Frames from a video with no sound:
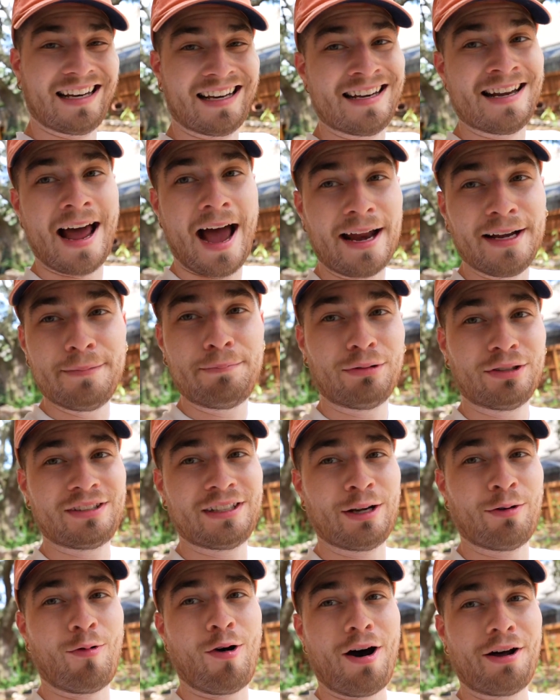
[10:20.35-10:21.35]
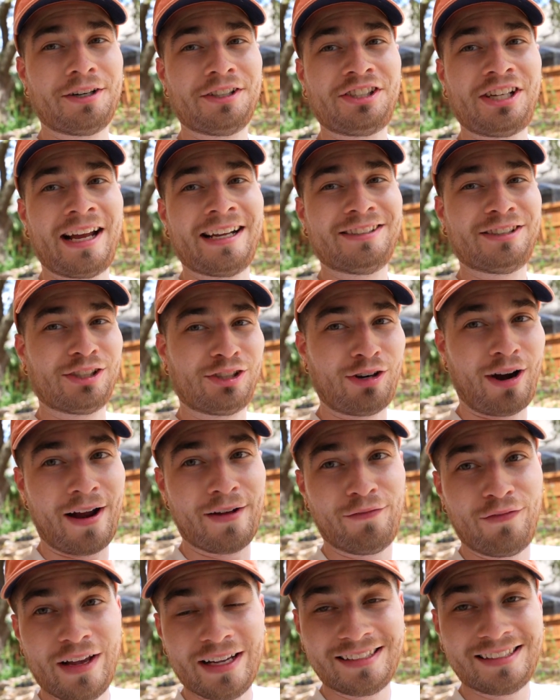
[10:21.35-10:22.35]
a 90% water change to try
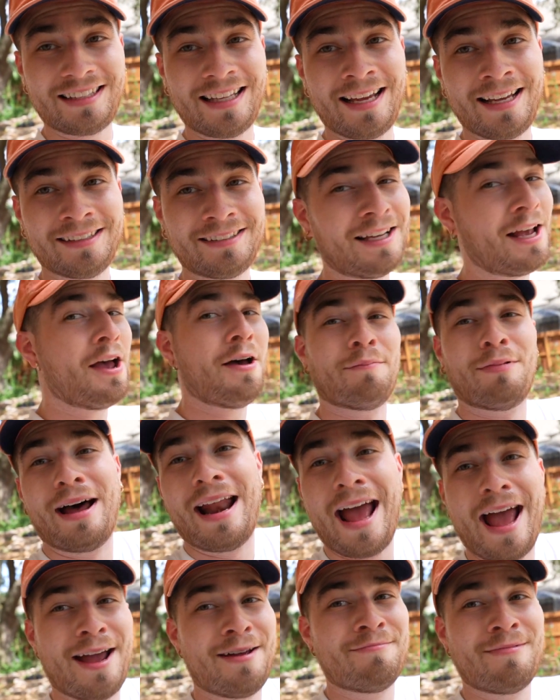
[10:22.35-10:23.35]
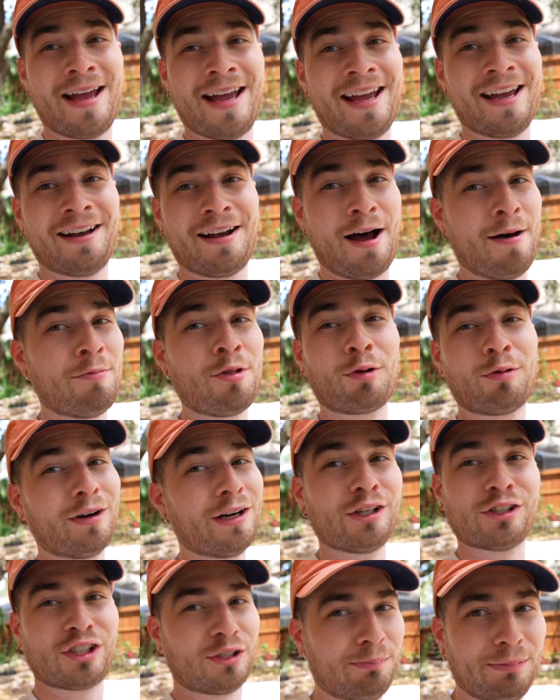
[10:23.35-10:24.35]
and fix things, but hey man, I'm the
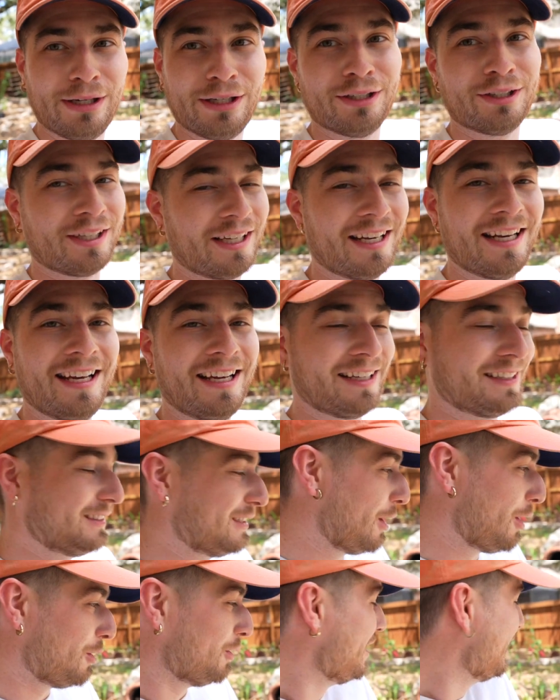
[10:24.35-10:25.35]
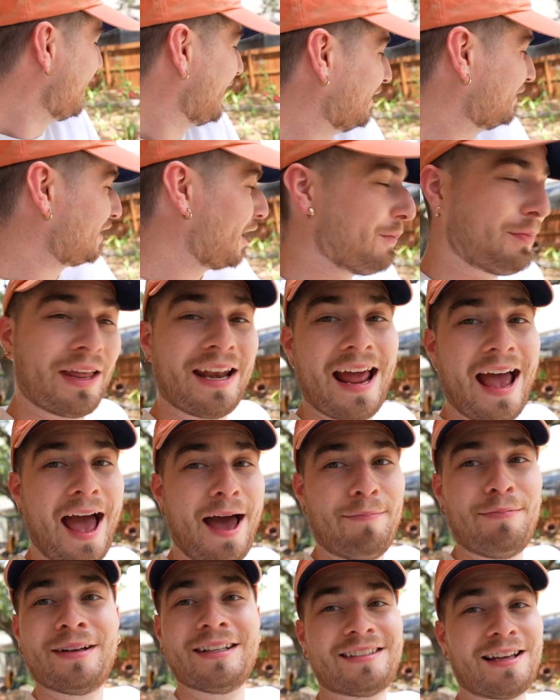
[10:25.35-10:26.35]
real spiel, you dig? So if something
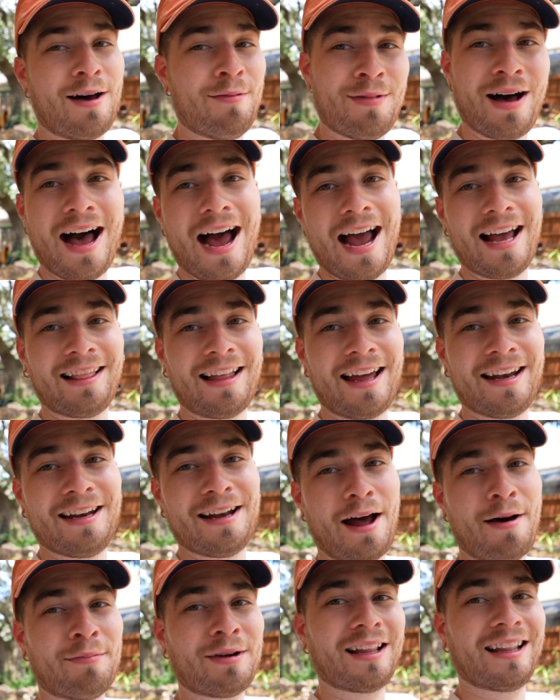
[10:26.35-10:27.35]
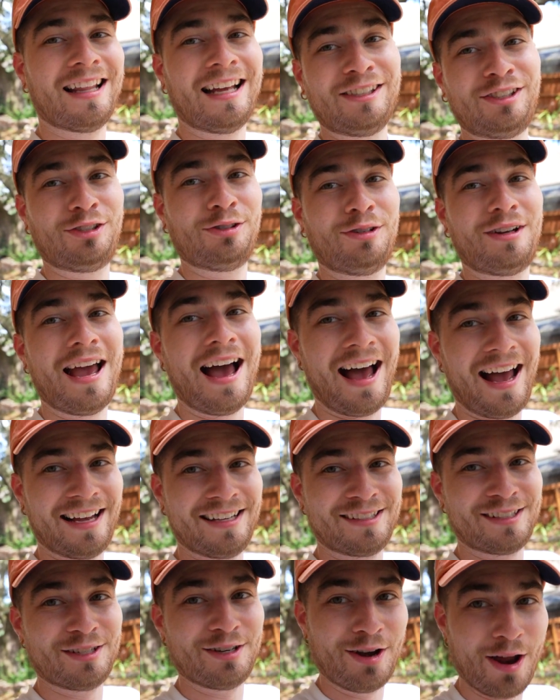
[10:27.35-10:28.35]
happens, I'm gonna highlight it, I'm gonna let you
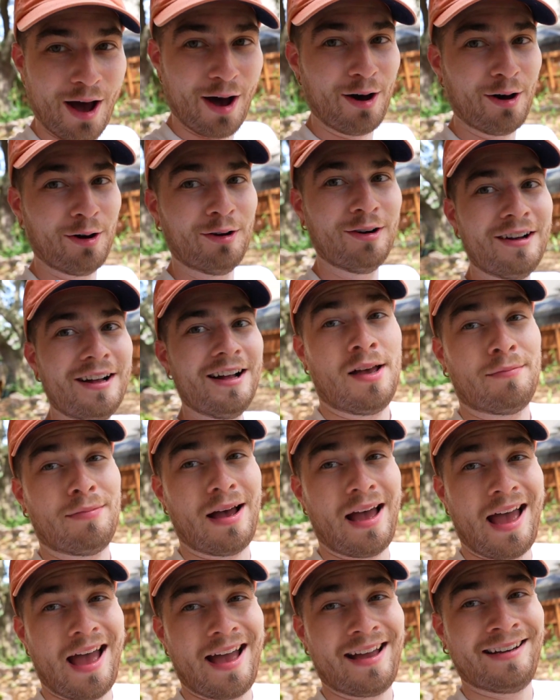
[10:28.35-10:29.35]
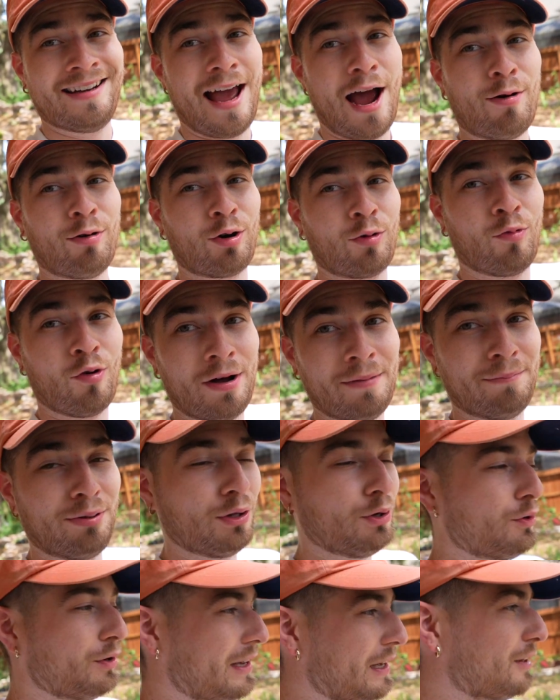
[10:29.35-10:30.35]
guys know. But hey, now we're one
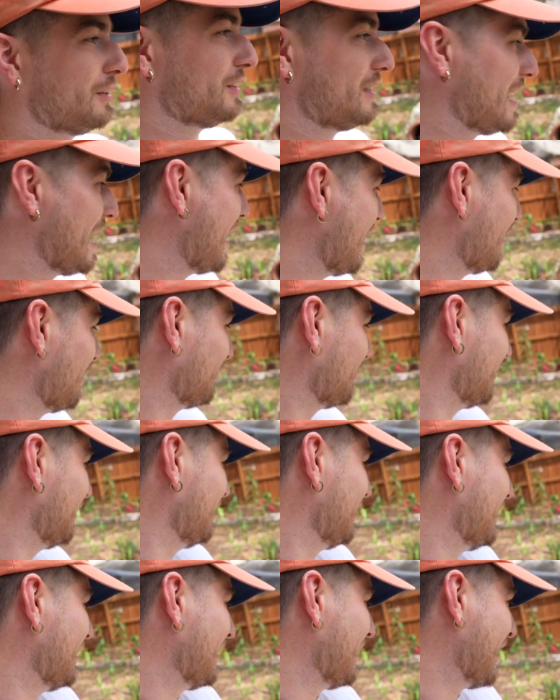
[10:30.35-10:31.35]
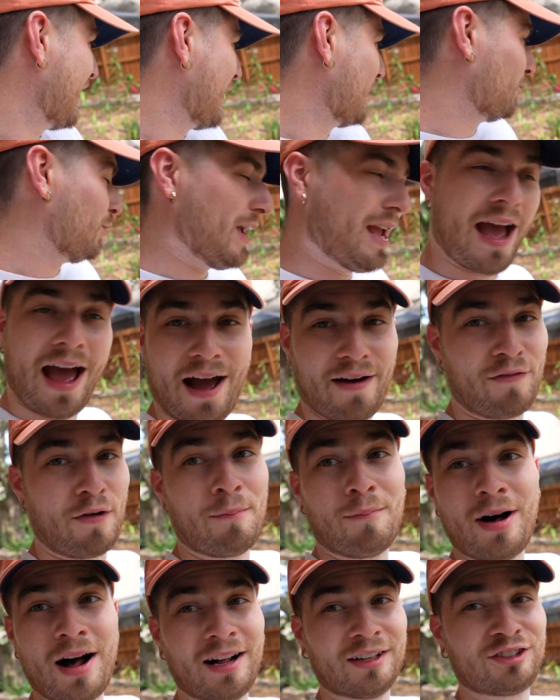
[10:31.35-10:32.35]
bluegill down and we have a
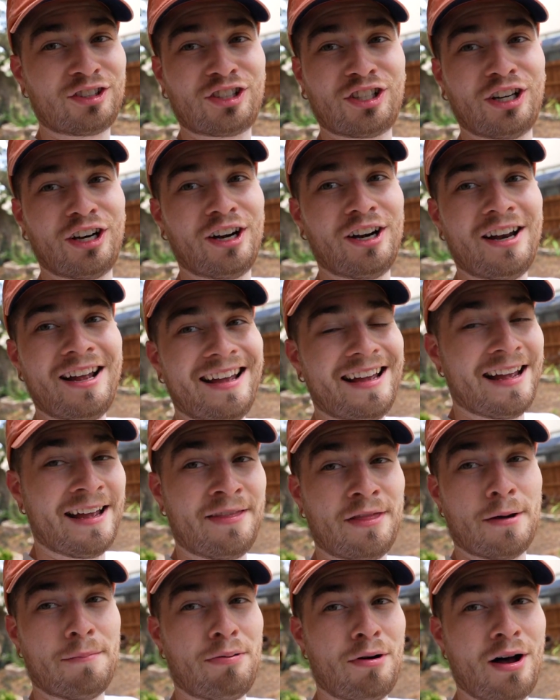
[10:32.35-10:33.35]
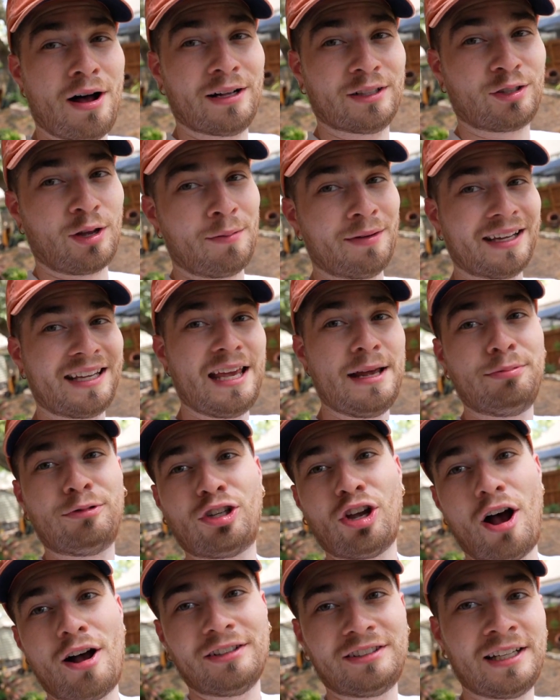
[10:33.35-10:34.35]
monster in the pond. So I'm gonna keep
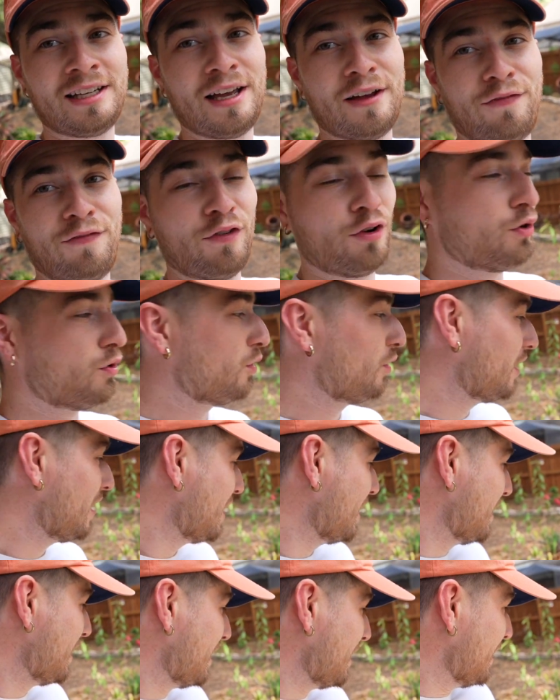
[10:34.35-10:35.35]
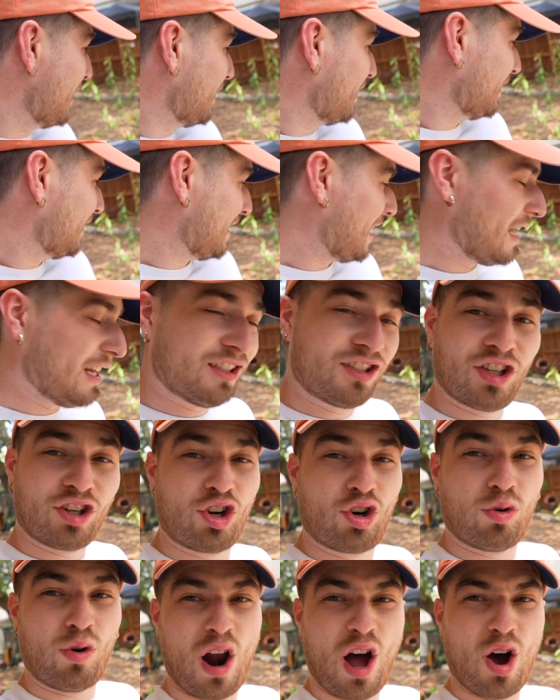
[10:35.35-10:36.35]
tossing it food, get it to
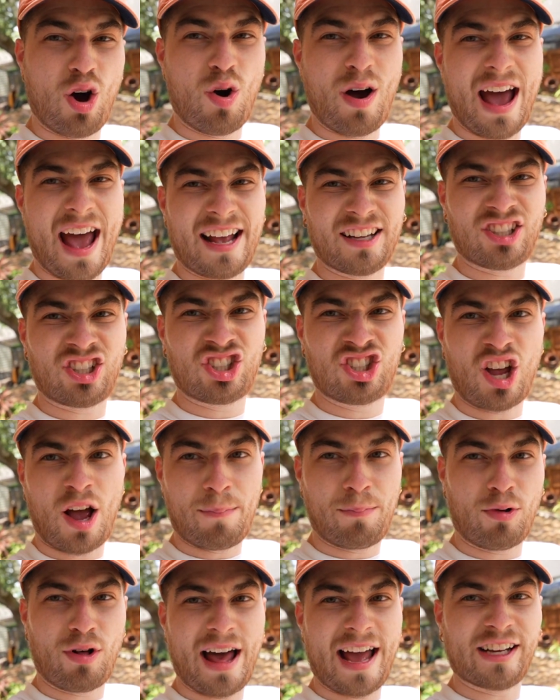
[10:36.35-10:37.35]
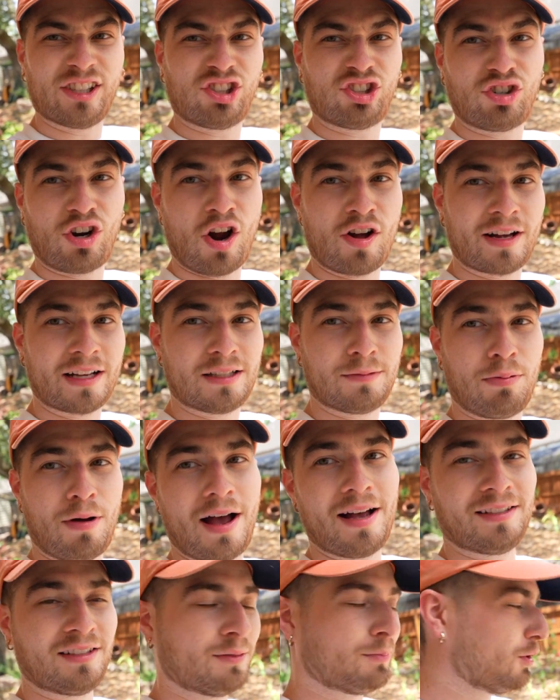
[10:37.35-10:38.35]
grow as supple, as strong as
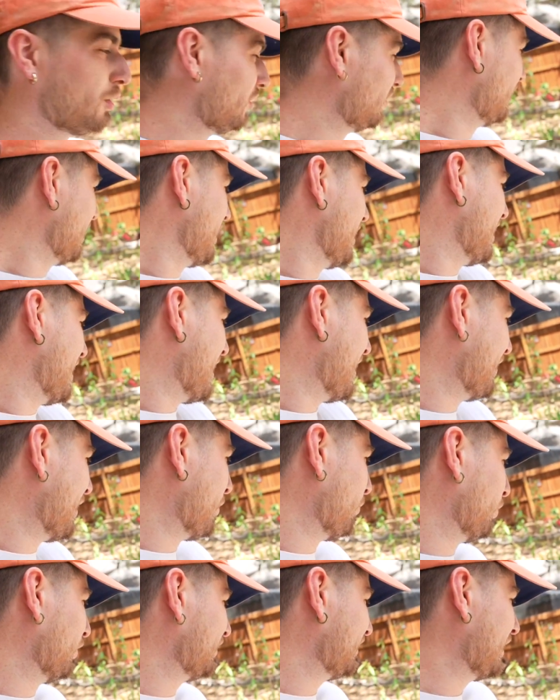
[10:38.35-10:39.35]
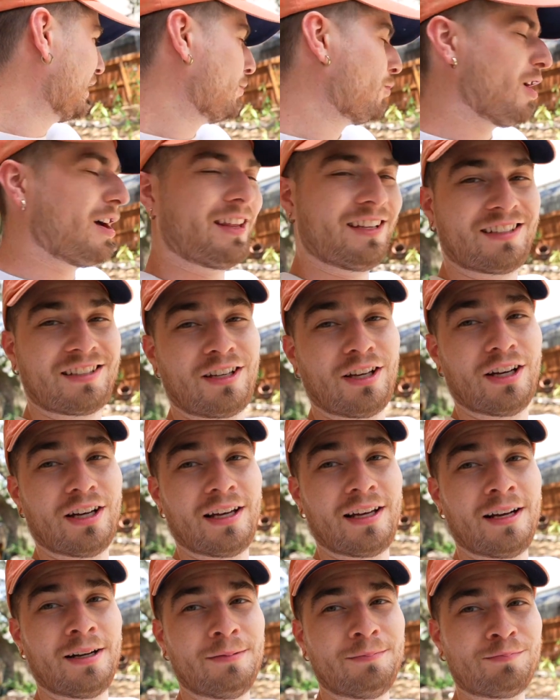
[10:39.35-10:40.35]
possible, and then we'll see what is
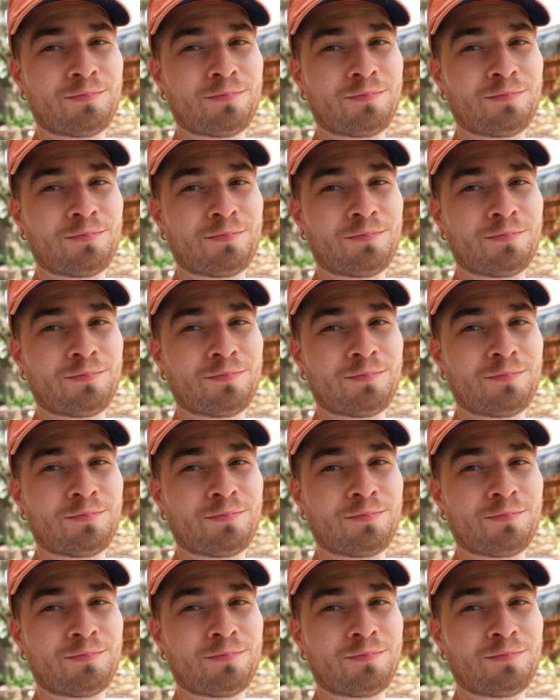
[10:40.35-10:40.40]
good